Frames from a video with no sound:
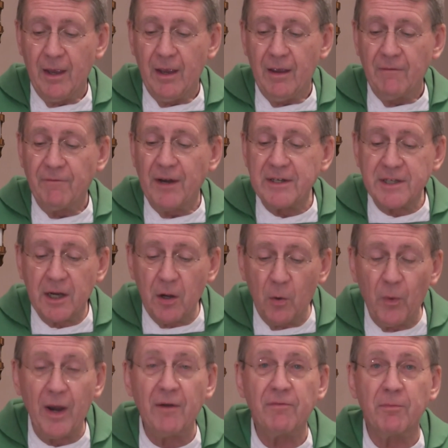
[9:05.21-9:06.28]
Facing
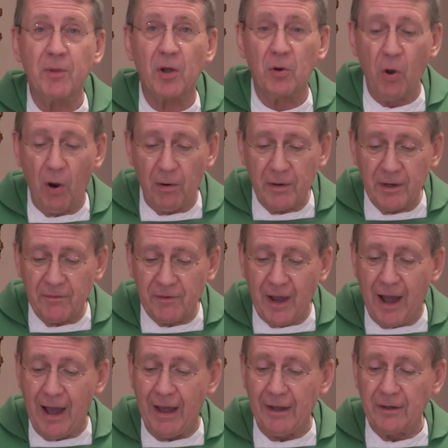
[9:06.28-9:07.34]
away from the glory of
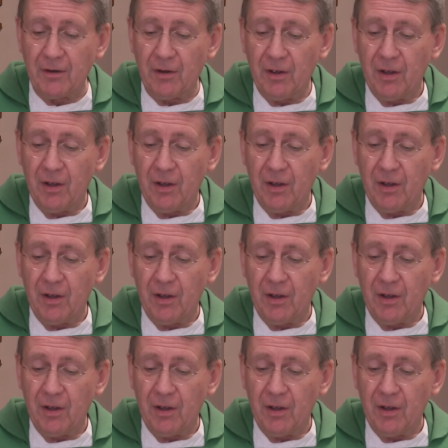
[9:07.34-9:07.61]
God,